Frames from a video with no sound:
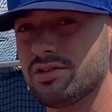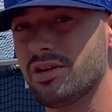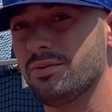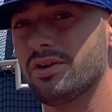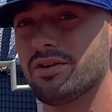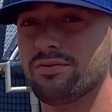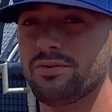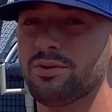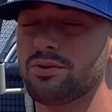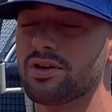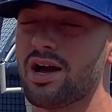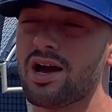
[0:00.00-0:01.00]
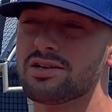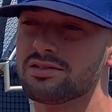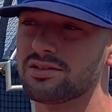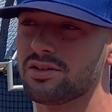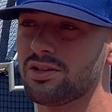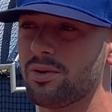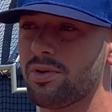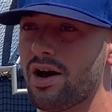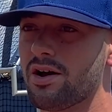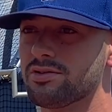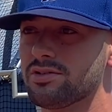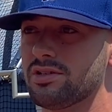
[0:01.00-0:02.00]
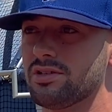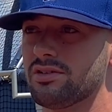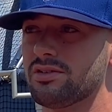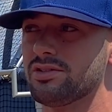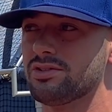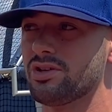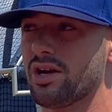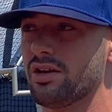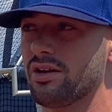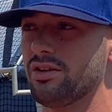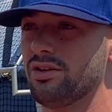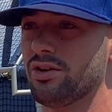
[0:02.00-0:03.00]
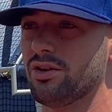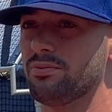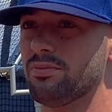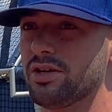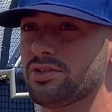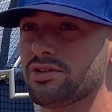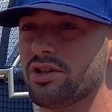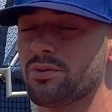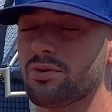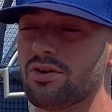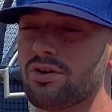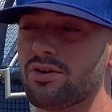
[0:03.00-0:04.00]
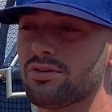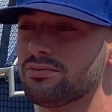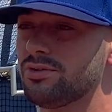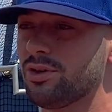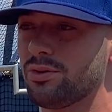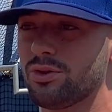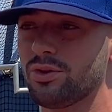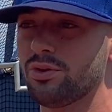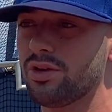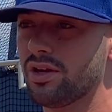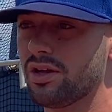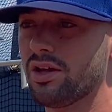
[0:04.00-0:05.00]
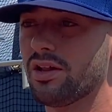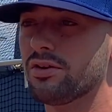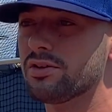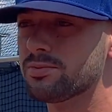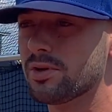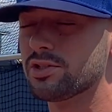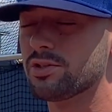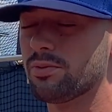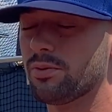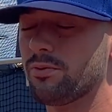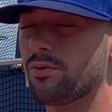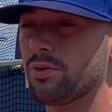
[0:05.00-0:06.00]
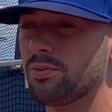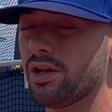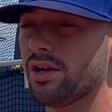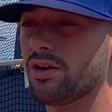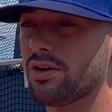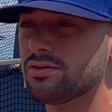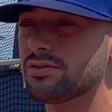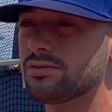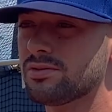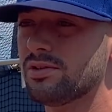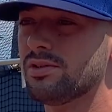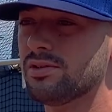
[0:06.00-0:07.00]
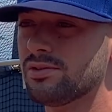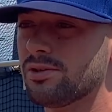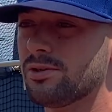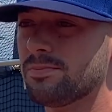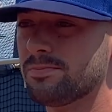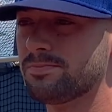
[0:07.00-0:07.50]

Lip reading: saying, we have newer guys in the clubhouse and trying to, you know, make sure that we're all, you know, glued in together, especially before playoffs. So